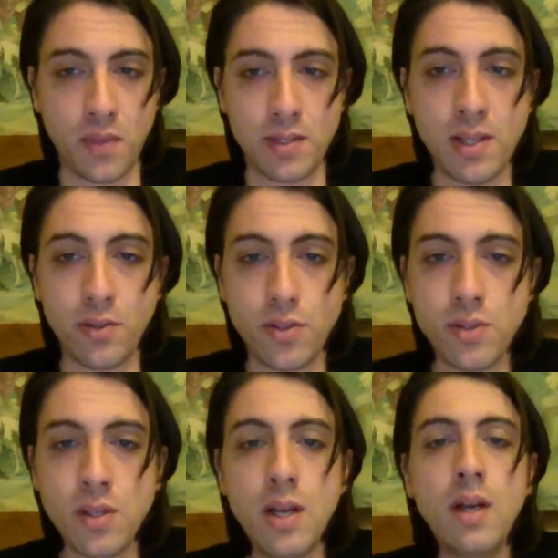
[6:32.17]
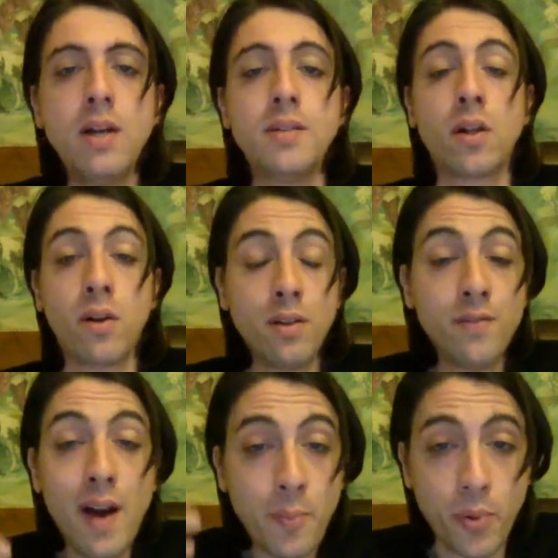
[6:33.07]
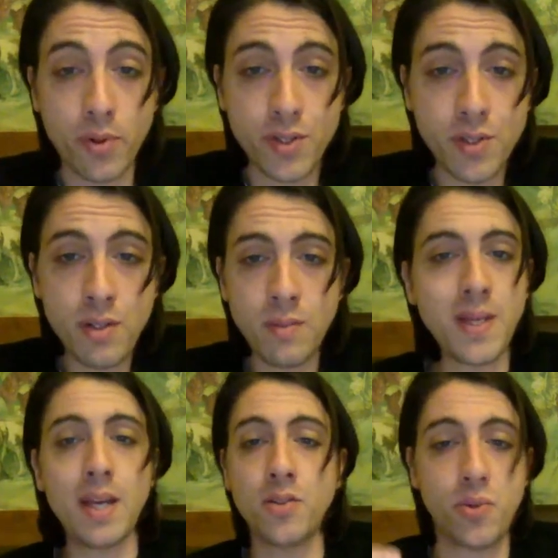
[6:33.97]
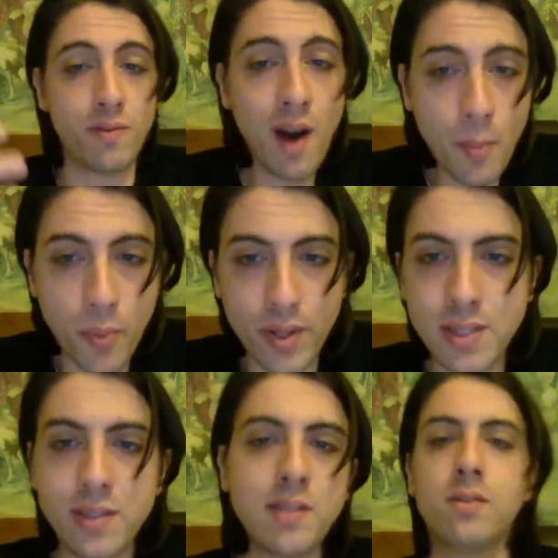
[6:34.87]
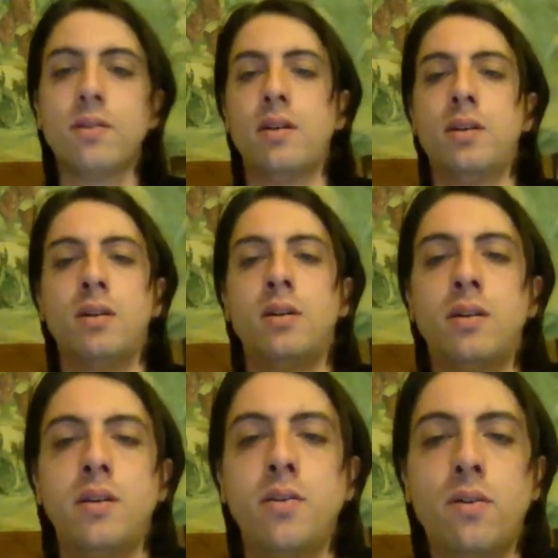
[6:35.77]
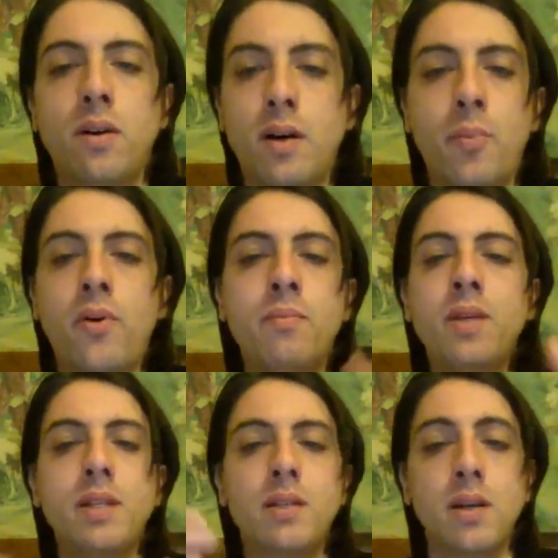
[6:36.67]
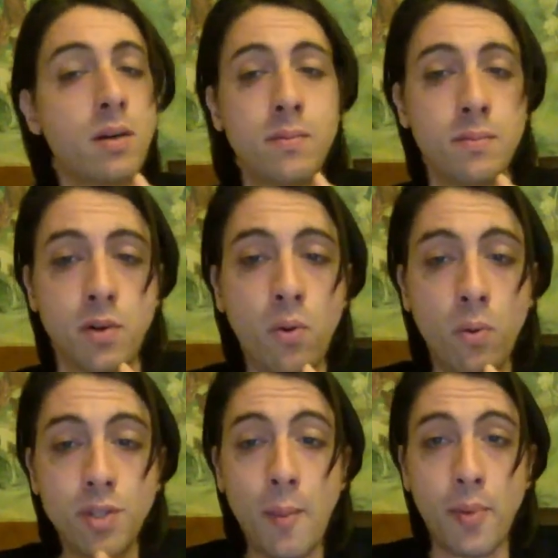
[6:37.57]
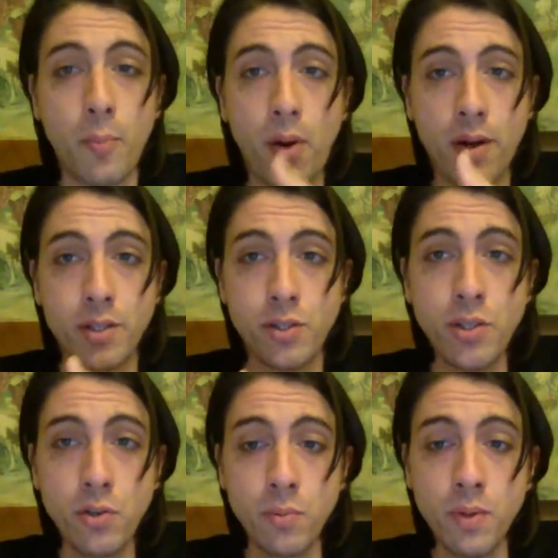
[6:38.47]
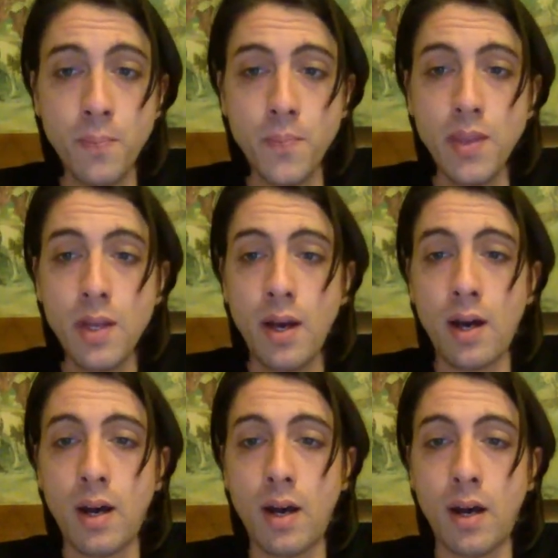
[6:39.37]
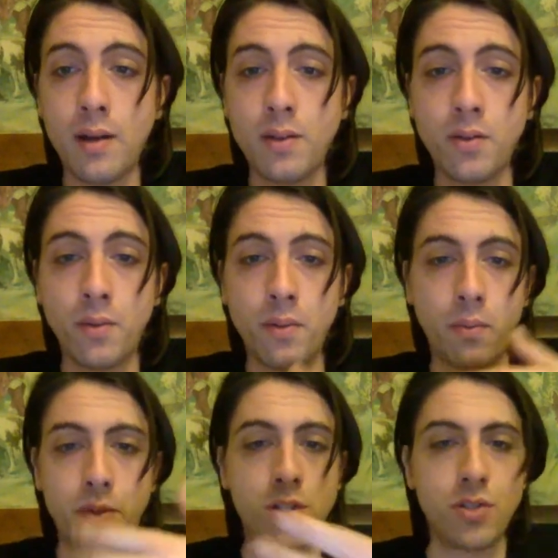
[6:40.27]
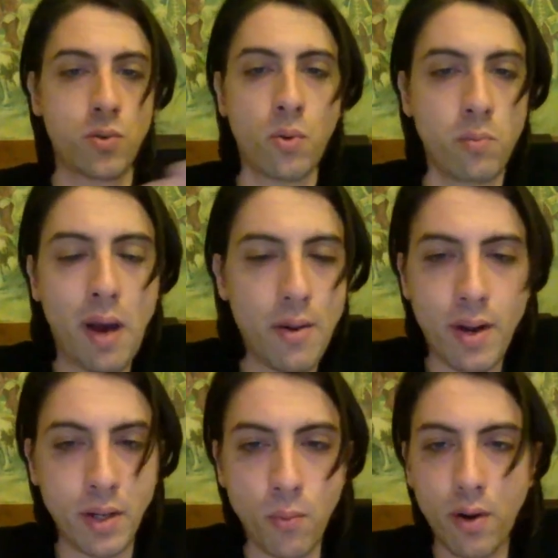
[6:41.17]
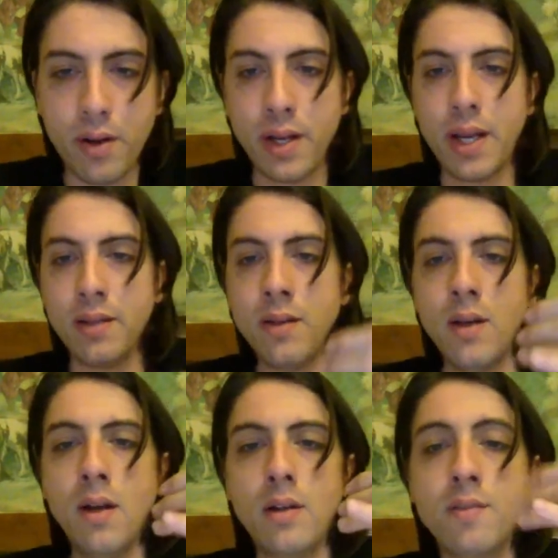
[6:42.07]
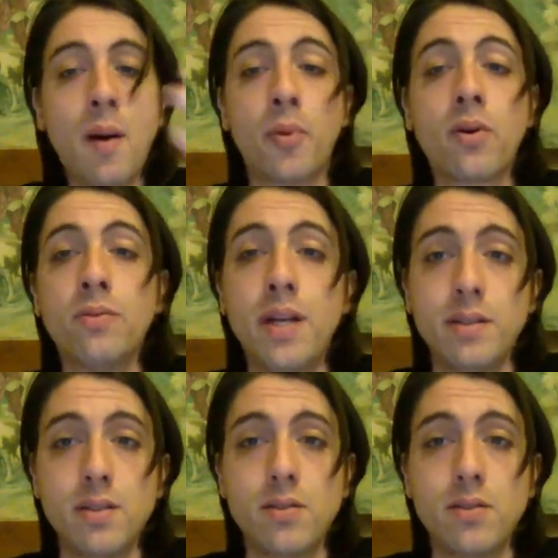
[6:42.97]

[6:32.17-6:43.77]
Celsius. The alcoholic vapors begin to evaporate until, upon meeting the cold upper part tube, which is cooled by running water again, the vapor condense.